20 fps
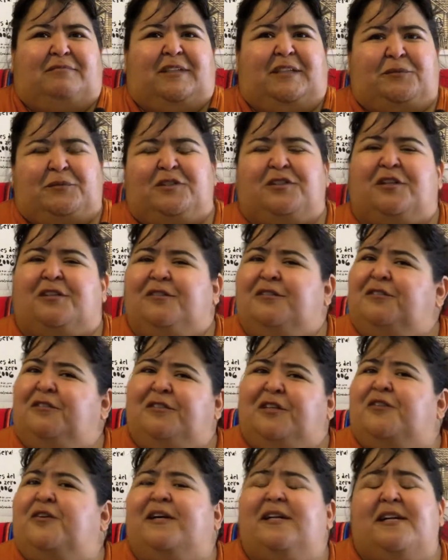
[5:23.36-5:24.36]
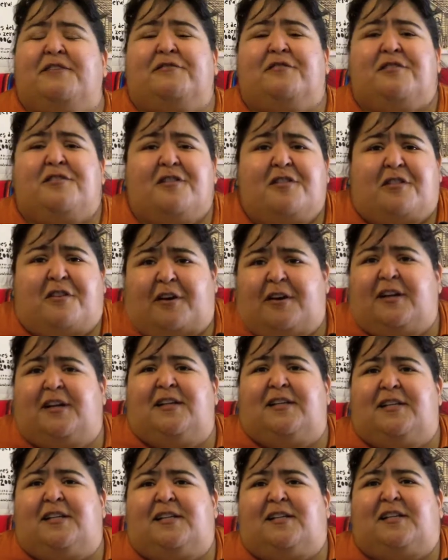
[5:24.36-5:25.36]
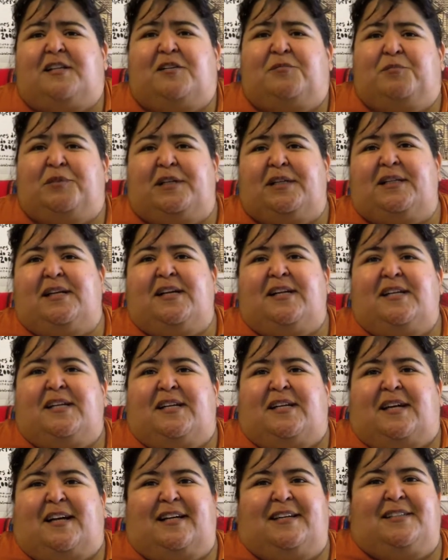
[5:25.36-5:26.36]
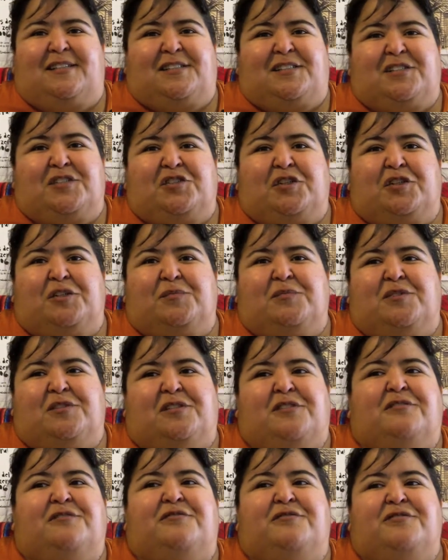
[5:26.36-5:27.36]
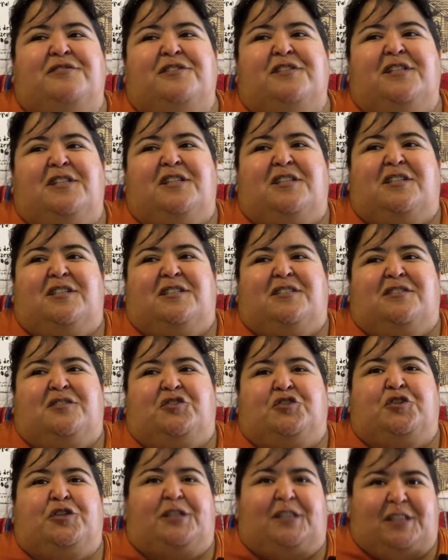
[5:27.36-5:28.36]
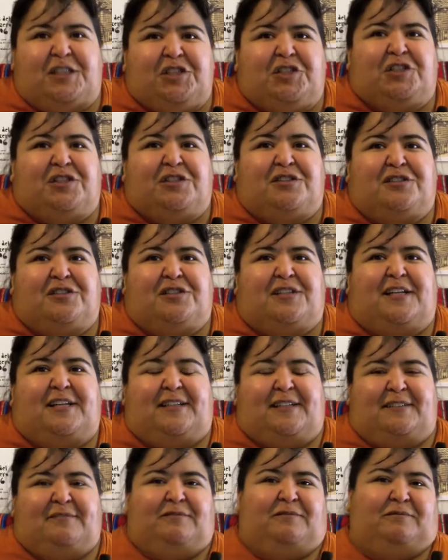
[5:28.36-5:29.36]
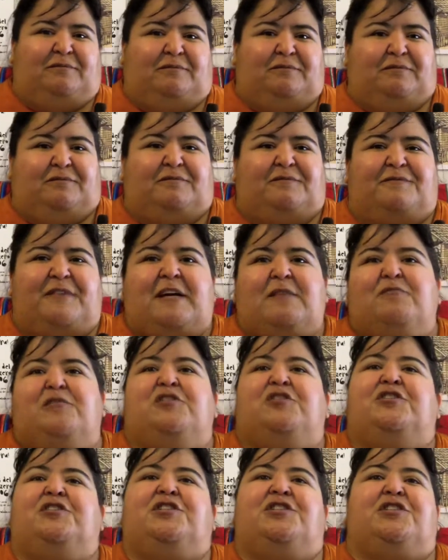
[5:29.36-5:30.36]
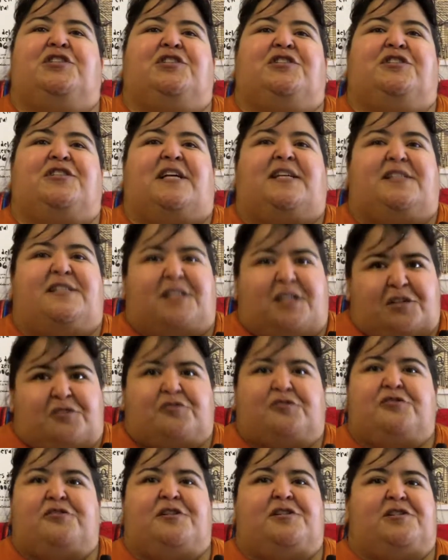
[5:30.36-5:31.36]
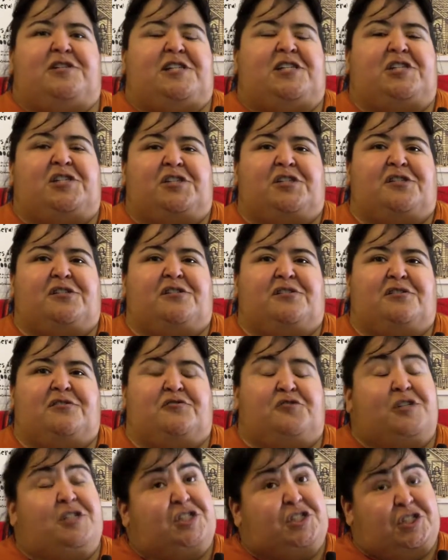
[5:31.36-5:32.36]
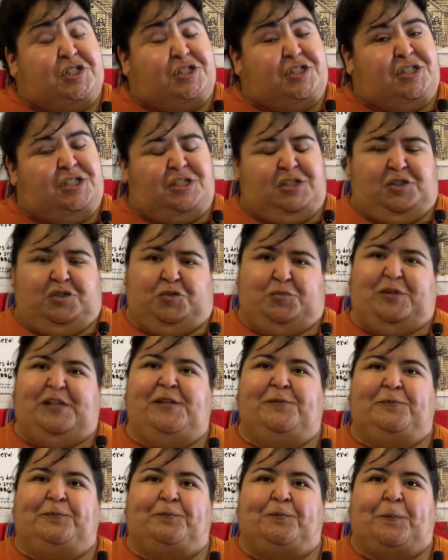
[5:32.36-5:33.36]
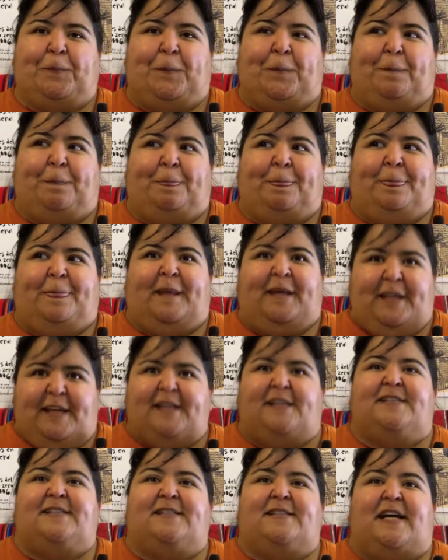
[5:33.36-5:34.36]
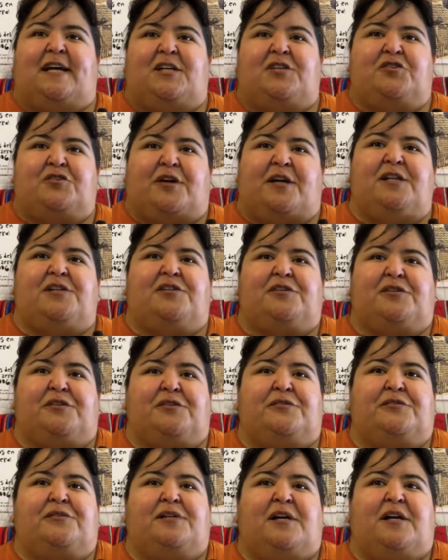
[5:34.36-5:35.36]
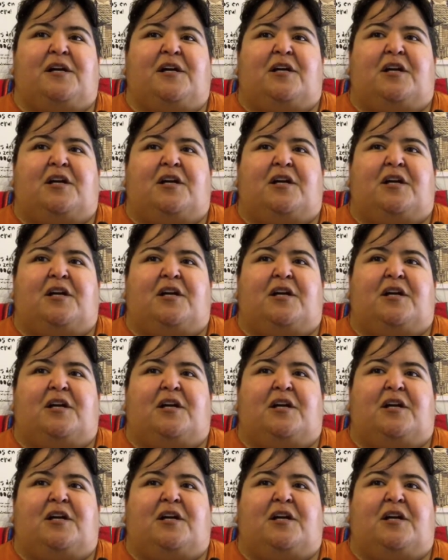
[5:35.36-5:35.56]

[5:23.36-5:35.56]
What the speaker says: like what y'all do, no, I never thought I did, but I guess in terms of traditions, like family traditions, ancestral traditions, excuse me, yes, I try to,